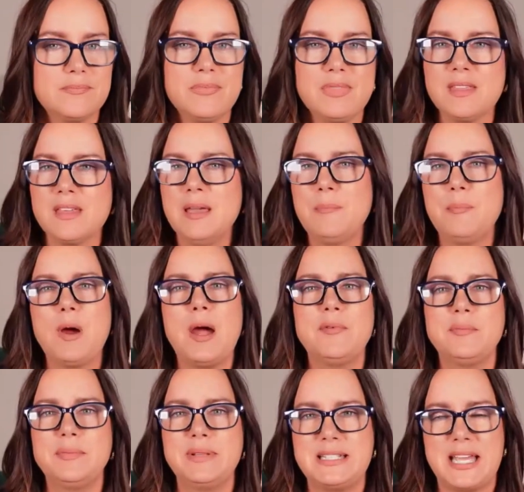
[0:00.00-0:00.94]
It
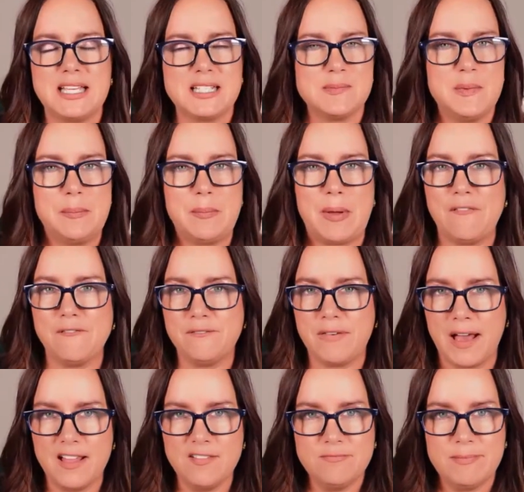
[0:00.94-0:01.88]
probably takes me about
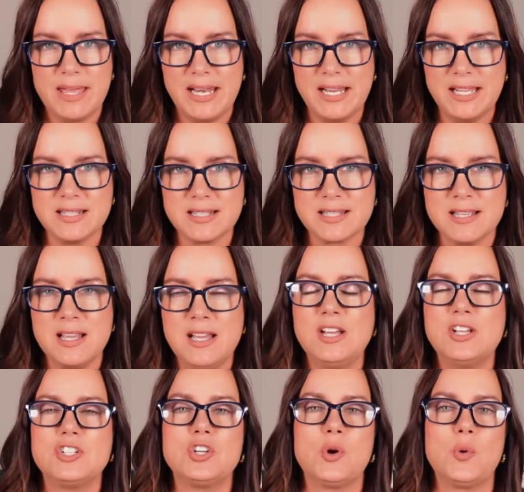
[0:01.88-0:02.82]
5 minutes
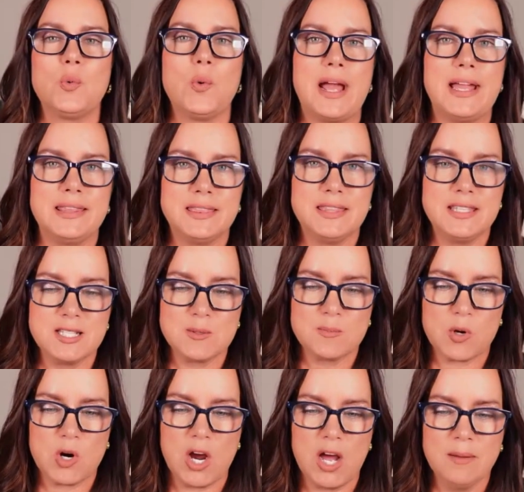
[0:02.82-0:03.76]
to write this
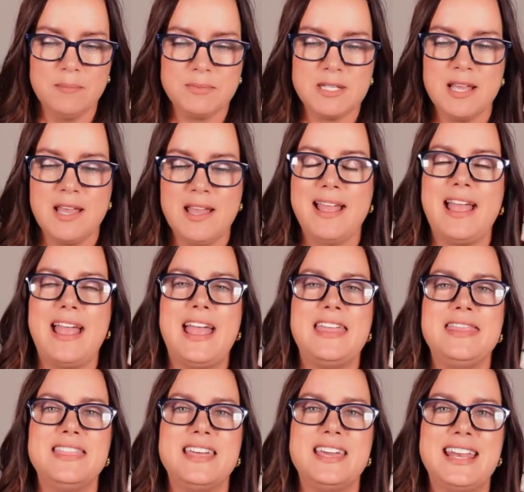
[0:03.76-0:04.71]
prompt.
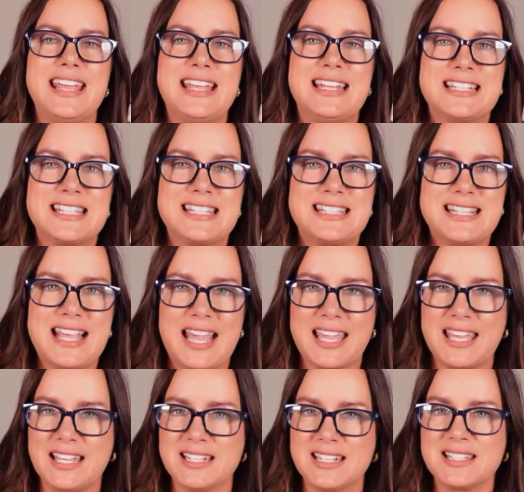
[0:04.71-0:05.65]
And then in
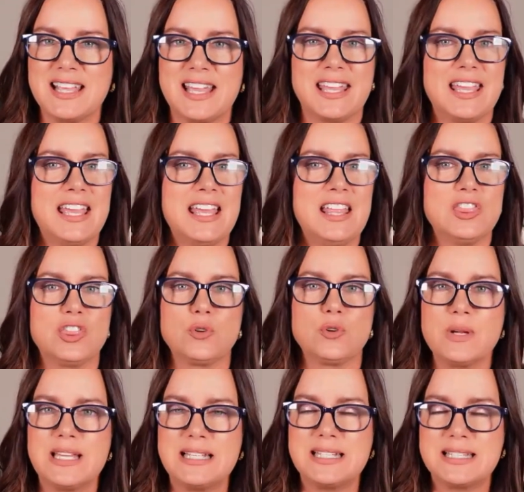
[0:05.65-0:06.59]
seconds, like in
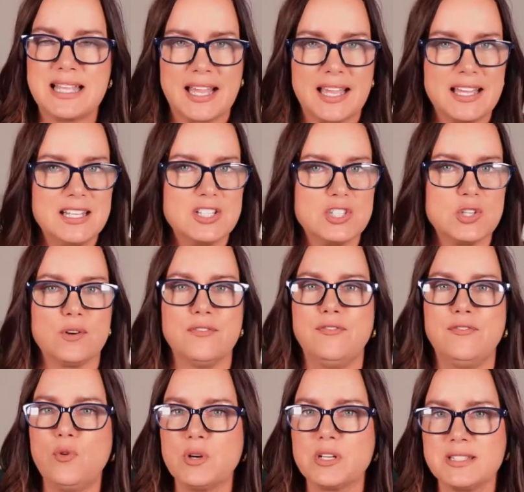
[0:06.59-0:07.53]
3 seconds or
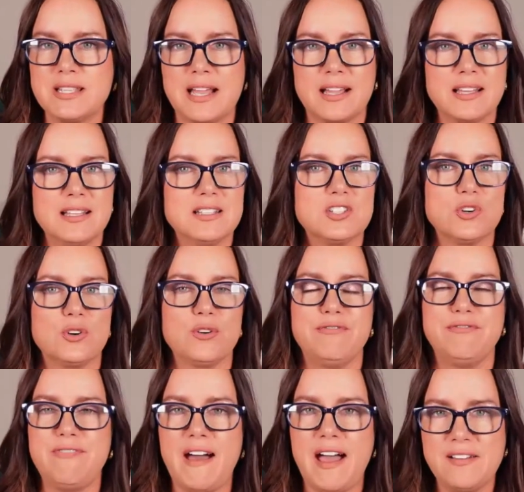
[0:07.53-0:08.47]
4 seconds or
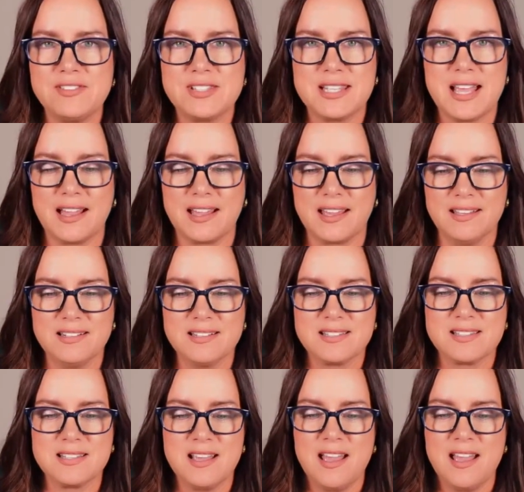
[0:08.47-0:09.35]
5 seconds,